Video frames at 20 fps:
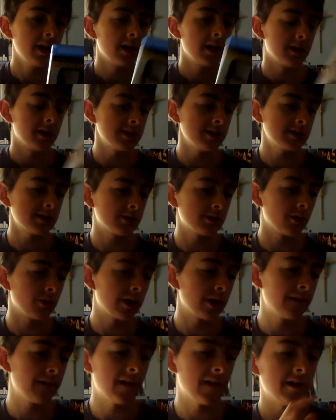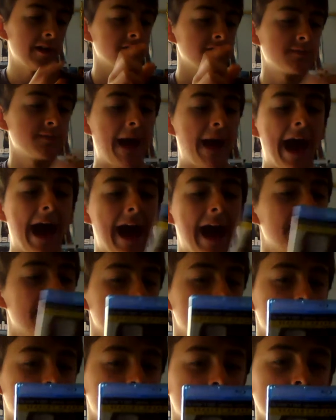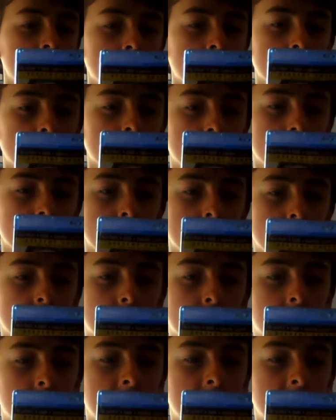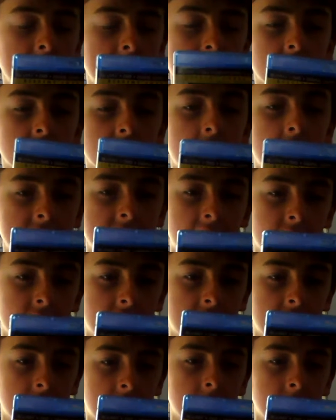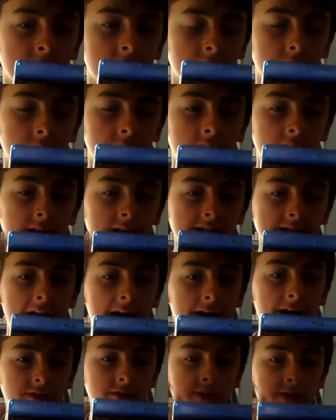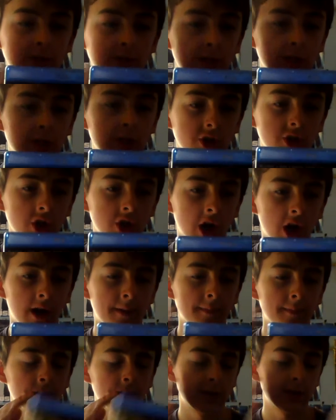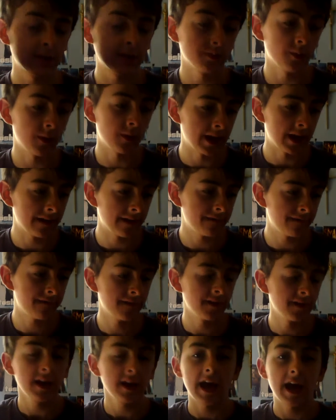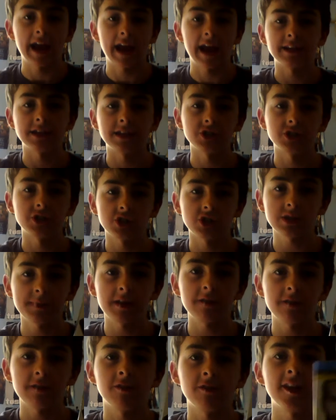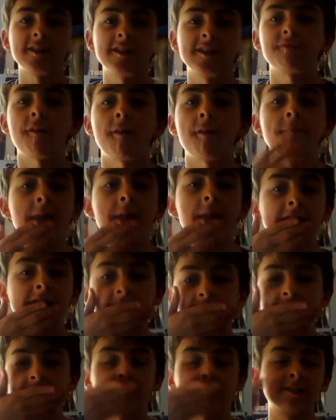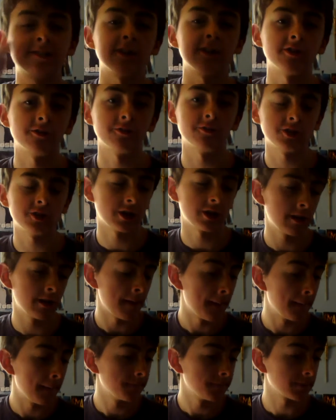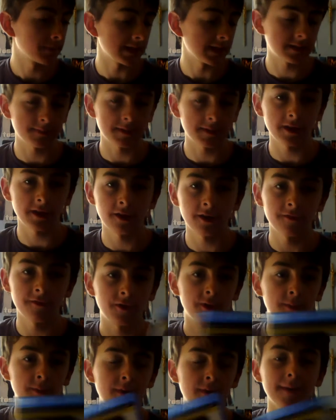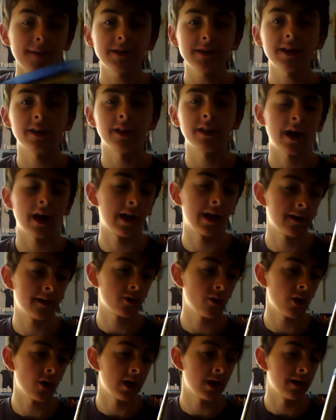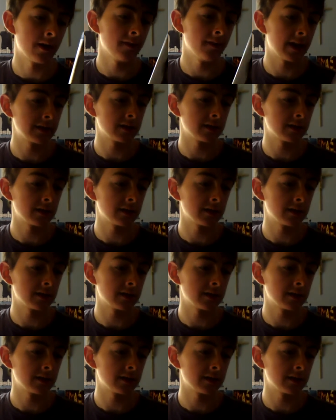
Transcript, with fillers: This story follows Pat, who he's lost everything. His house, his job, his wife, and he's just being released from a mental institution He's been there for probably a lot, uh, like